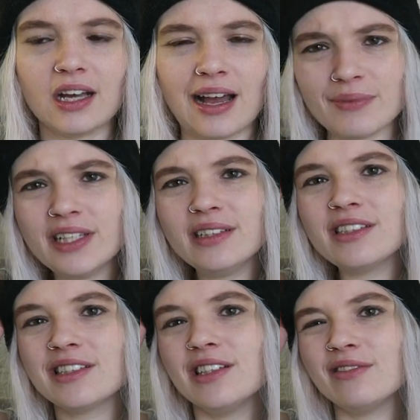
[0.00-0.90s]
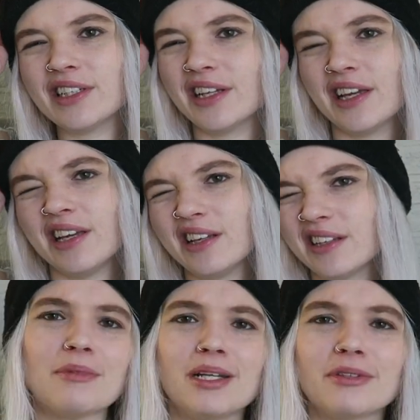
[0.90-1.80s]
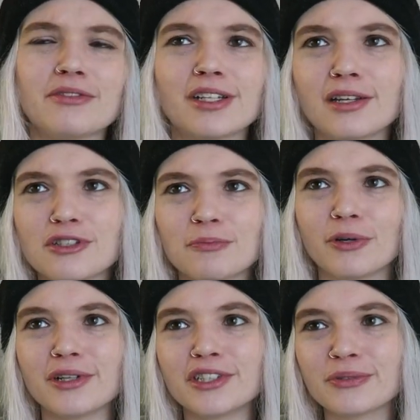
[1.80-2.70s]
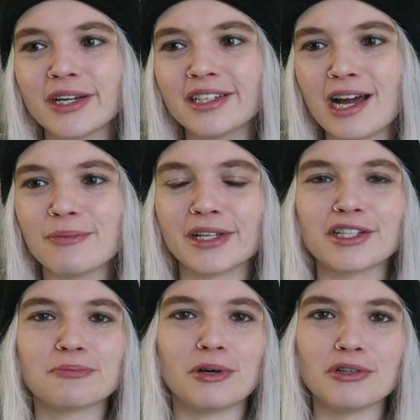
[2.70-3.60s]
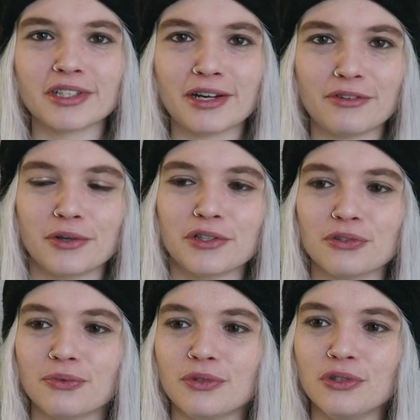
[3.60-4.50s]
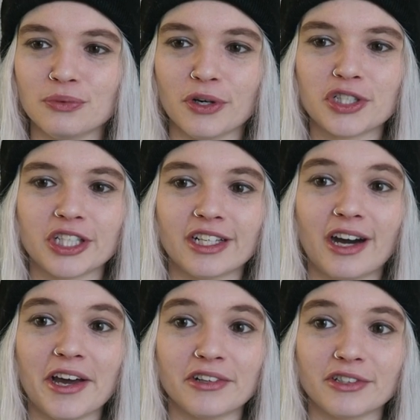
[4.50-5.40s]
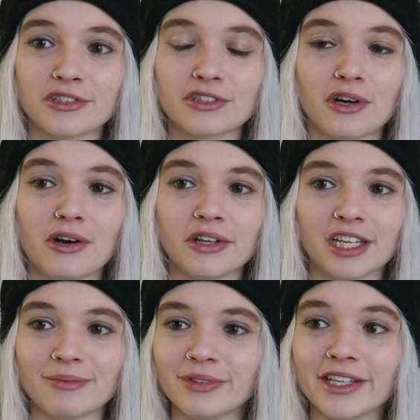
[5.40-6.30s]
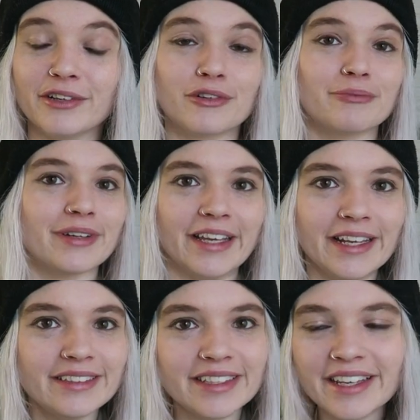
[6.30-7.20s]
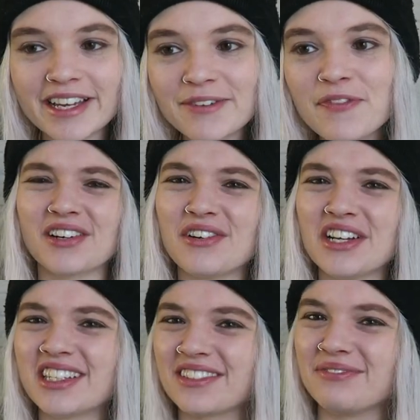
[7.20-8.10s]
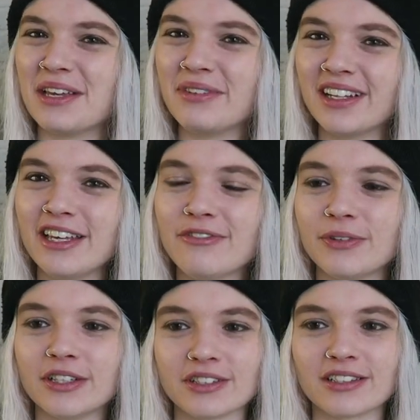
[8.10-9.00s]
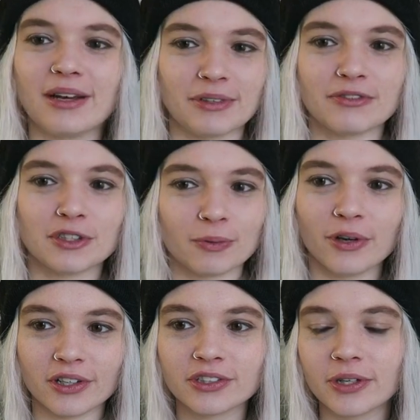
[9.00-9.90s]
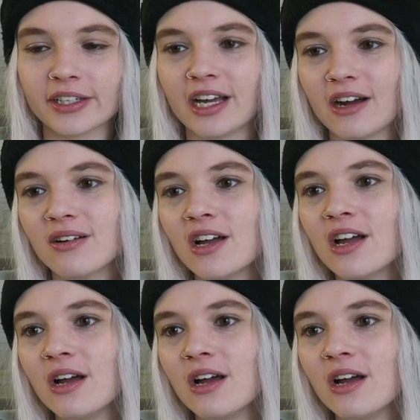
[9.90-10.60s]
I mean, the scene where they... I mean, I'm giving a lot of spoilers right now, but I suppose that everyone who's watching either saw a gameplay or played the game. Otherwise, maybe leave, because I'm giving spoilers right now.